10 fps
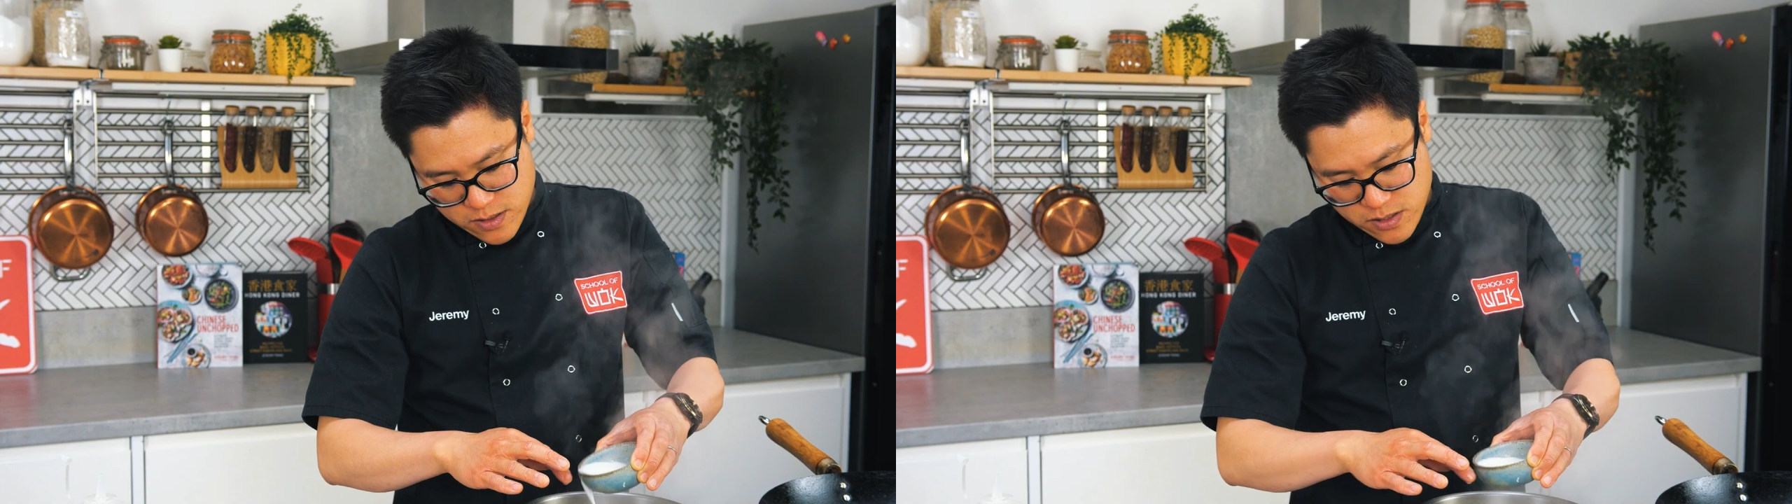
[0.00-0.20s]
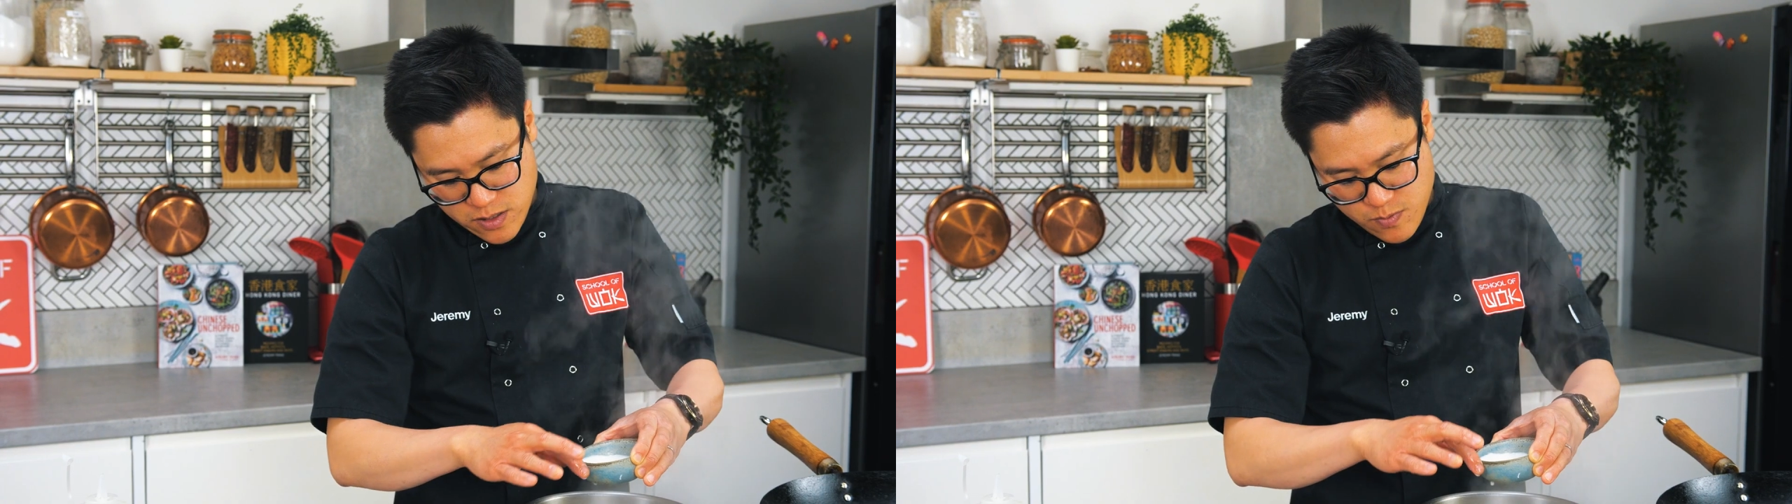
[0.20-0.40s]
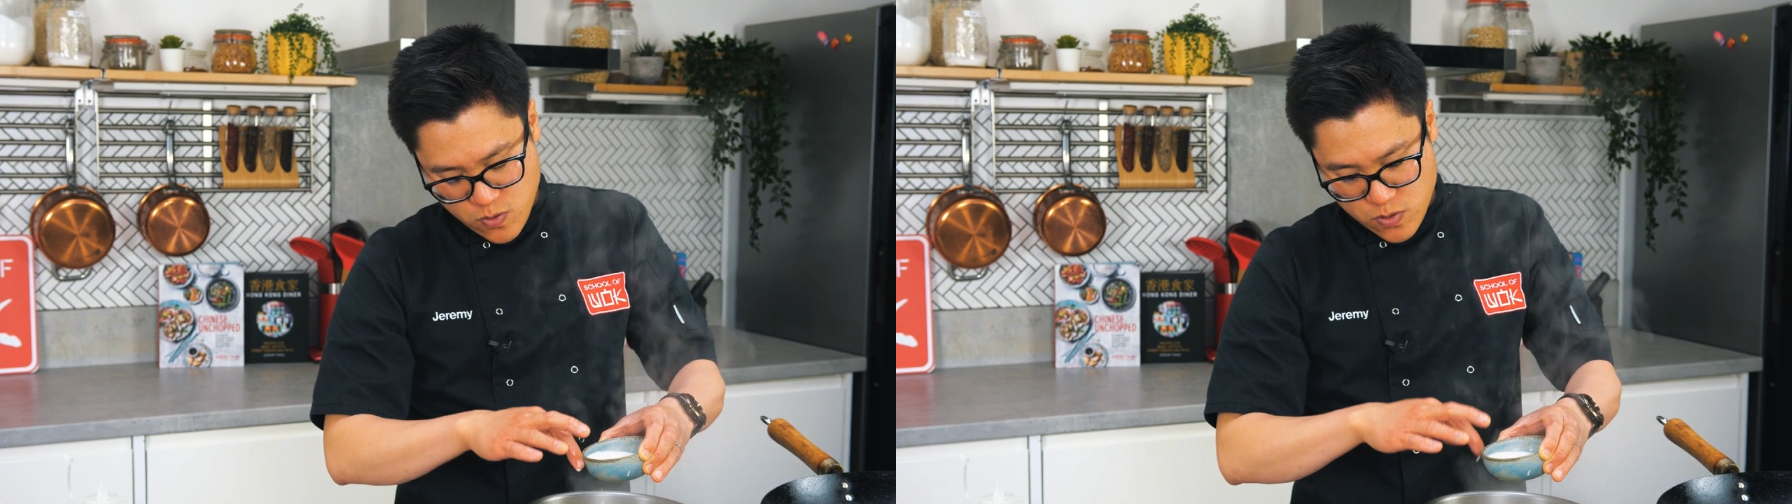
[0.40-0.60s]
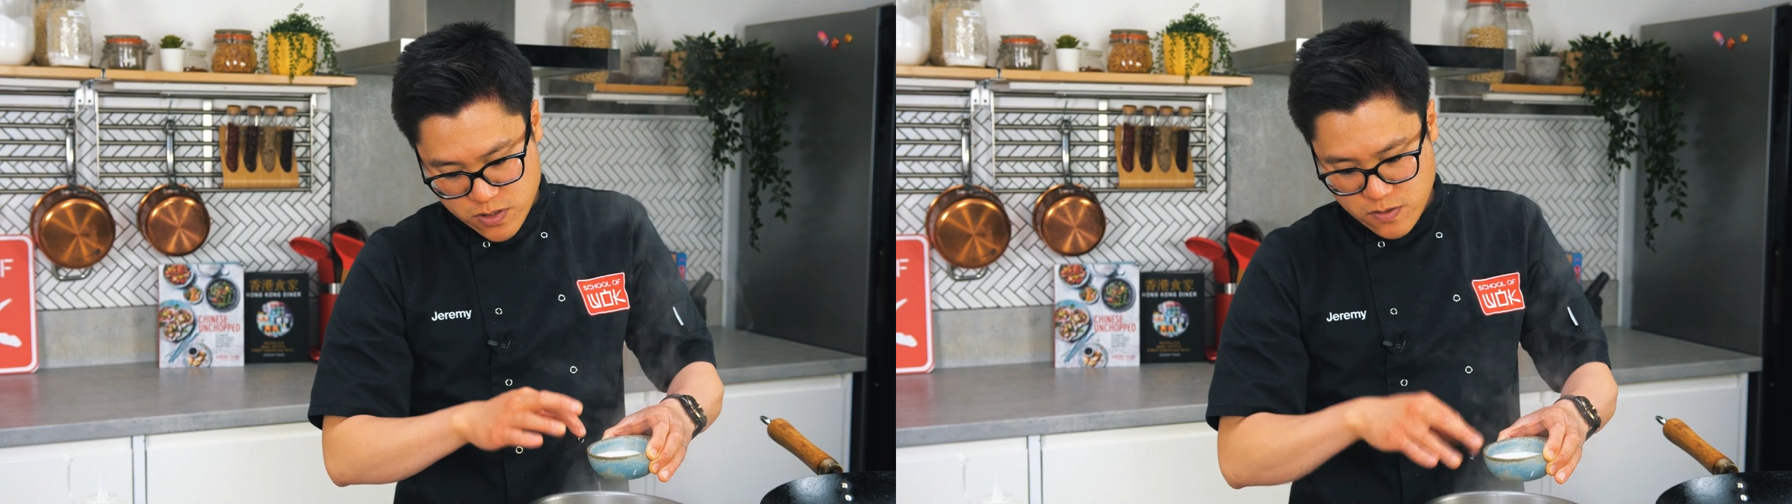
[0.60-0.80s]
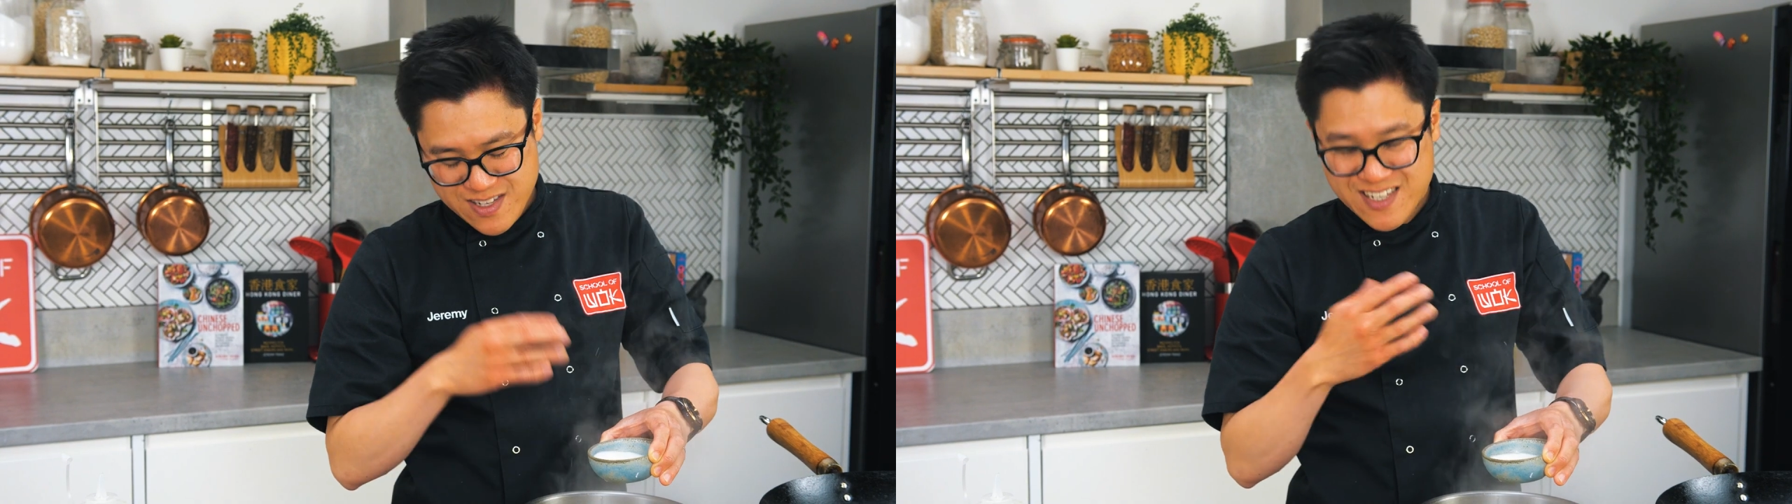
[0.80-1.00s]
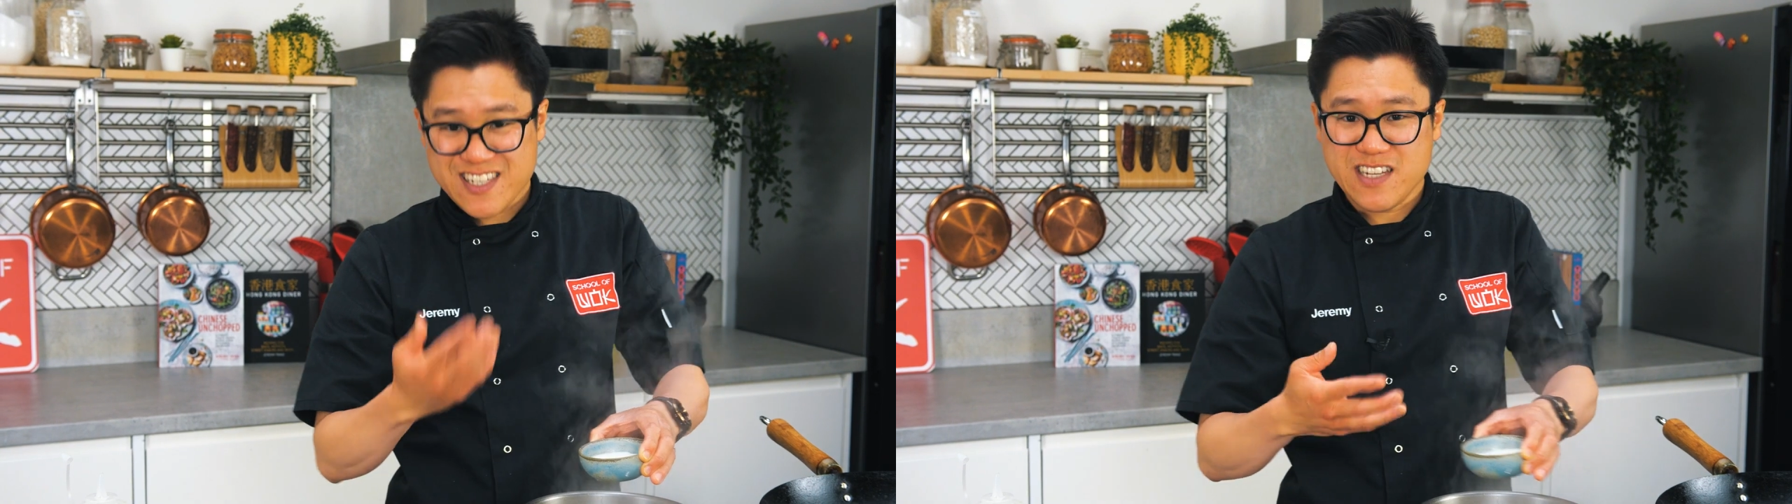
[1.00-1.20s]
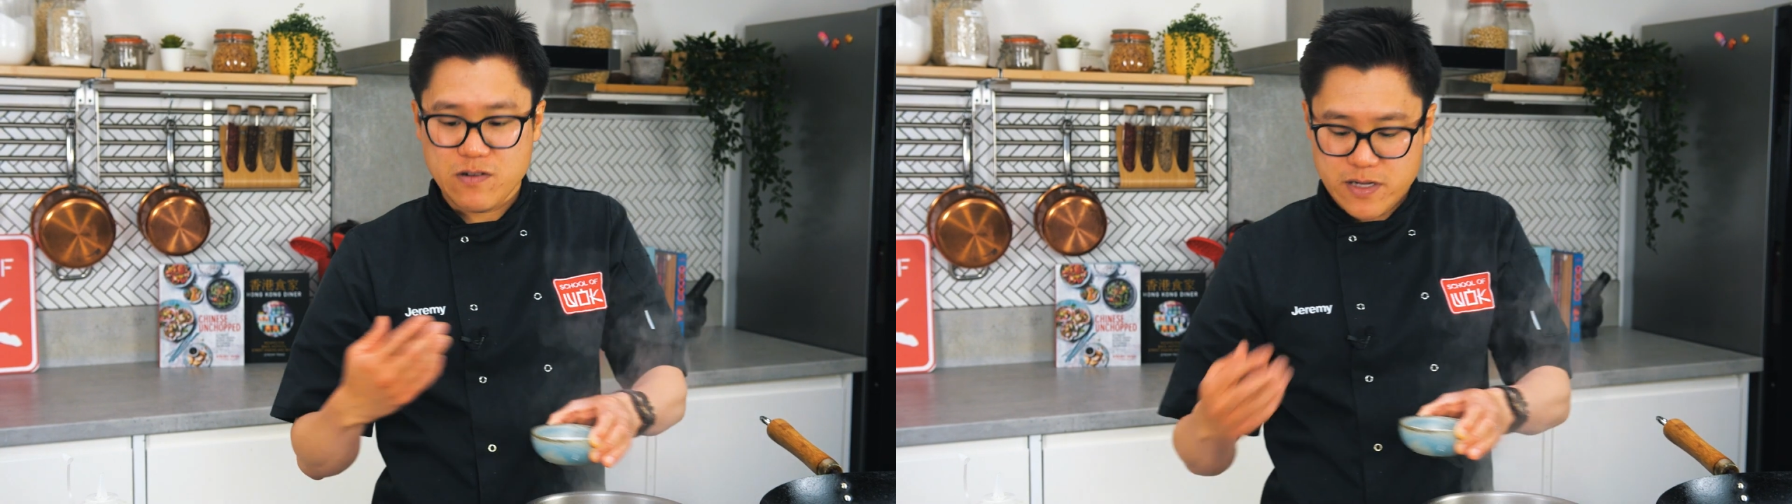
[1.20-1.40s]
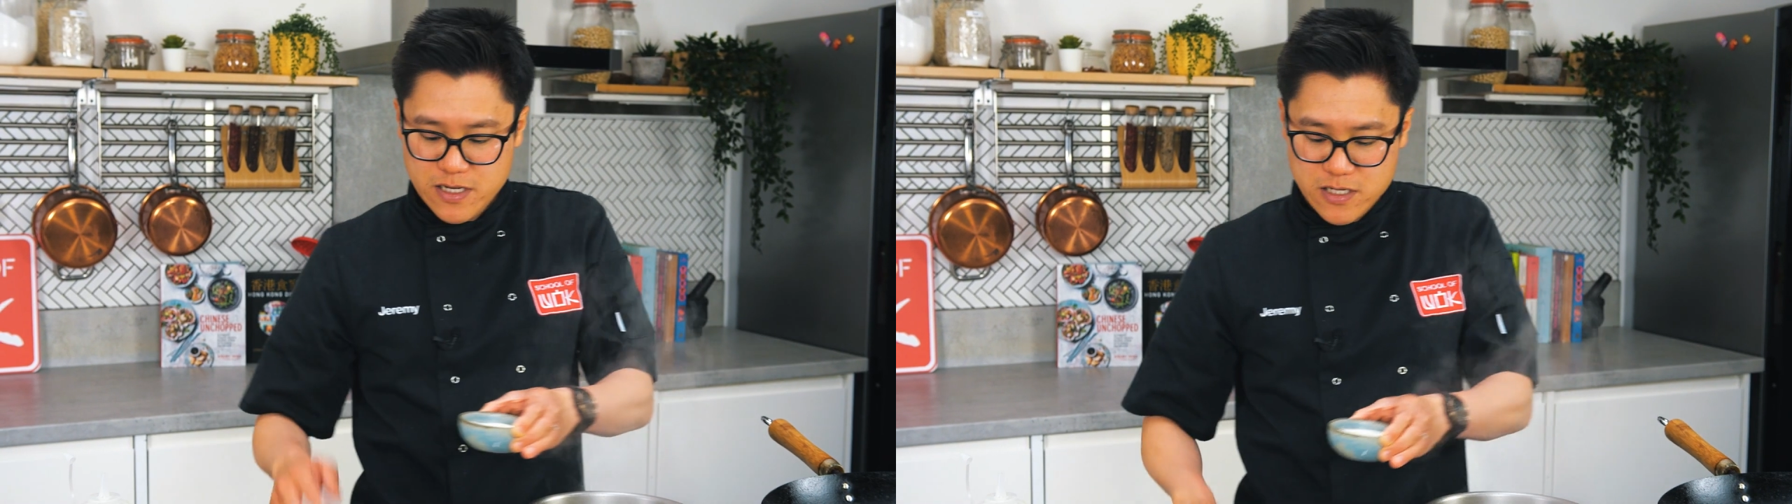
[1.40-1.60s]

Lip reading: to a more sort of silky